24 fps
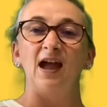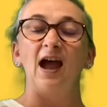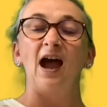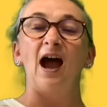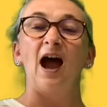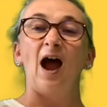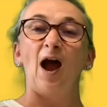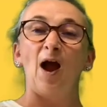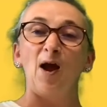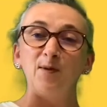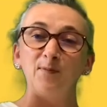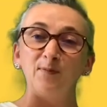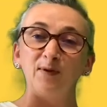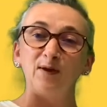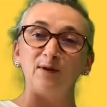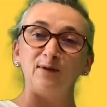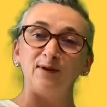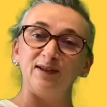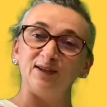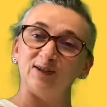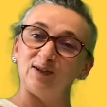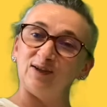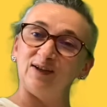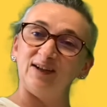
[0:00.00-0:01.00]
I hope you
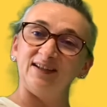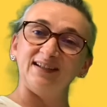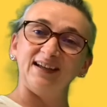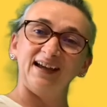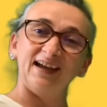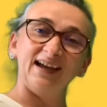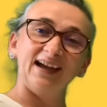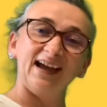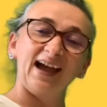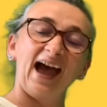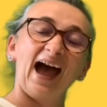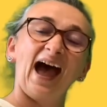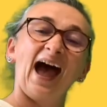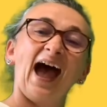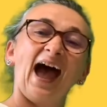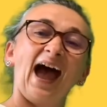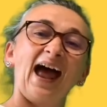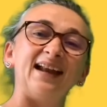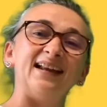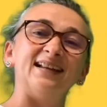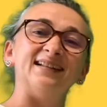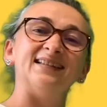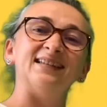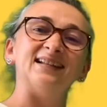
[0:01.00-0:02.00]
enjoyed it.
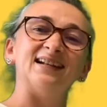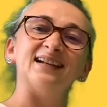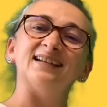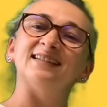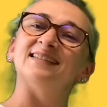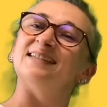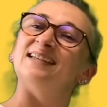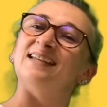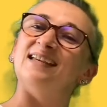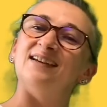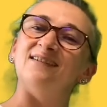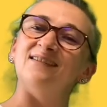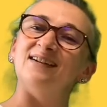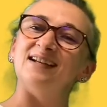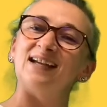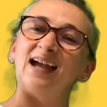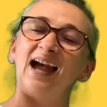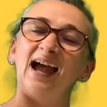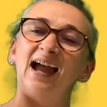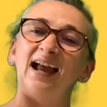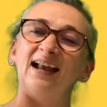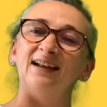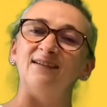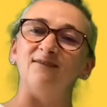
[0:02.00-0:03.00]
And until I see you
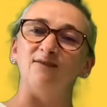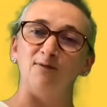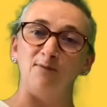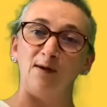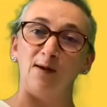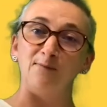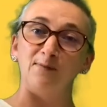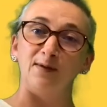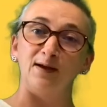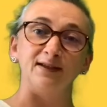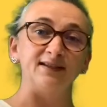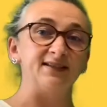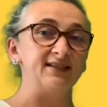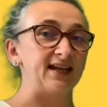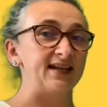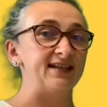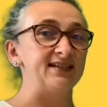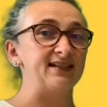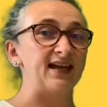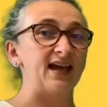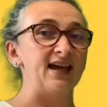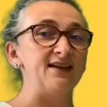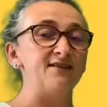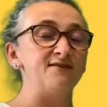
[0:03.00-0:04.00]
again, remember, stay
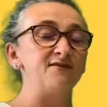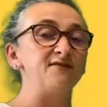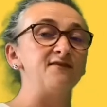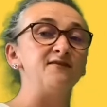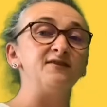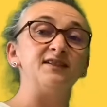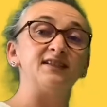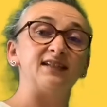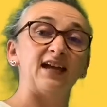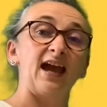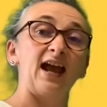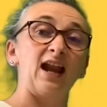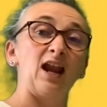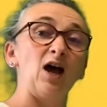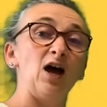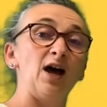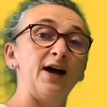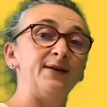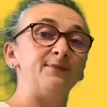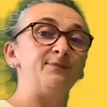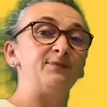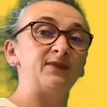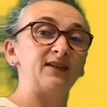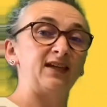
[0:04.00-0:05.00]
safe, stay alert,
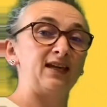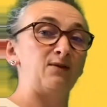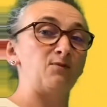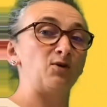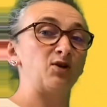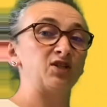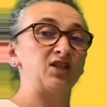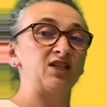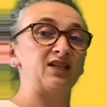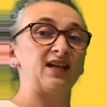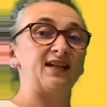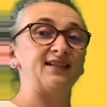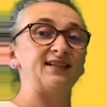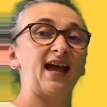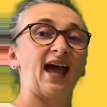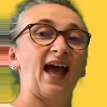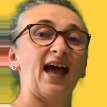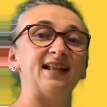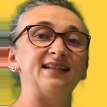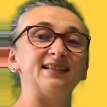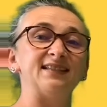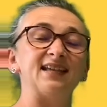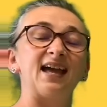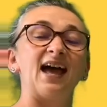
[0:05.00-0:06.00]
keep washing those
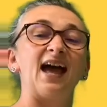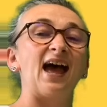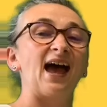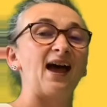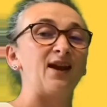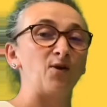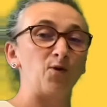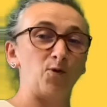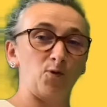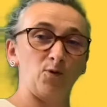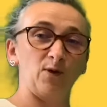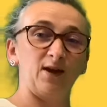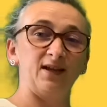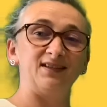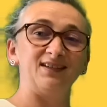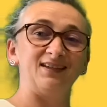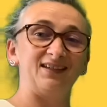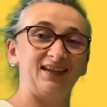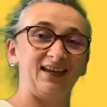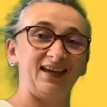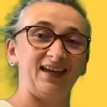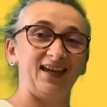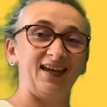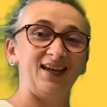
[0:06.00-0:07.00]
hands, and always
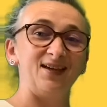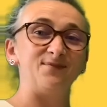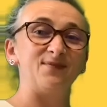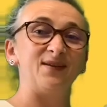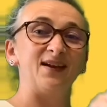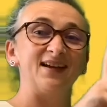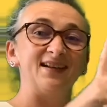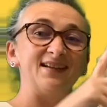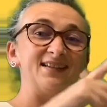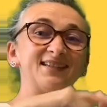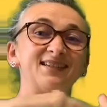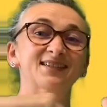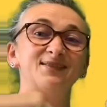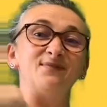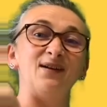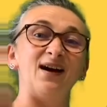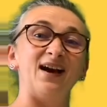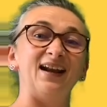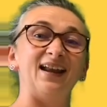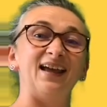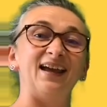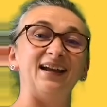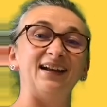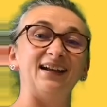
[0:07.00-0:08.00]
keep
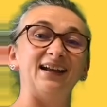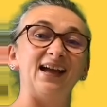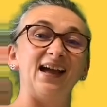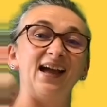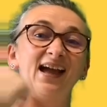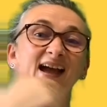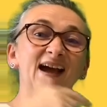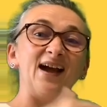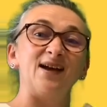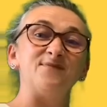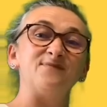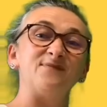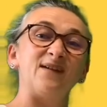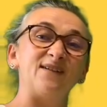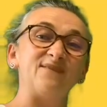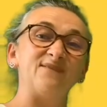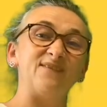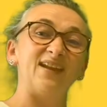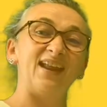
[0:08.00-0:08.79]
smiling. Bye for